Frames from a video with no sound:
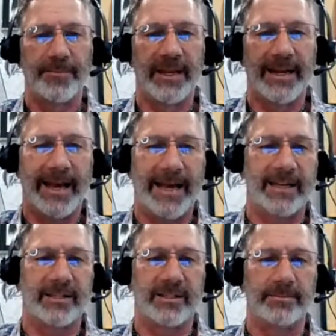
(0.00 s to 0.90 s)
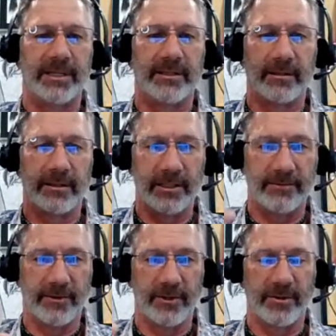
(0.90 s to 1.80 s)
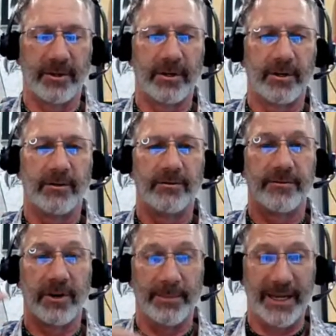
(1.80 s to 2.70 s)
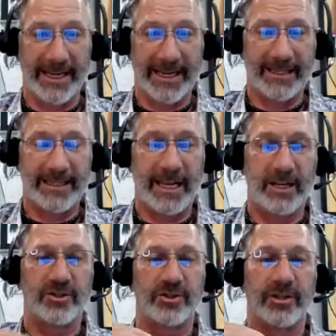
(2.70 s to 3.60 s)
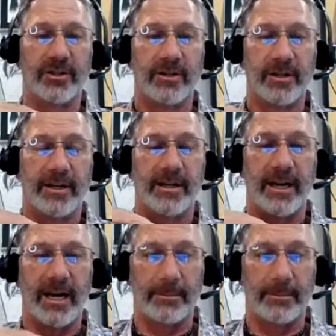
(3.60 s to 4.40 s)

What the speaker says: that has to be delivered from an intention, a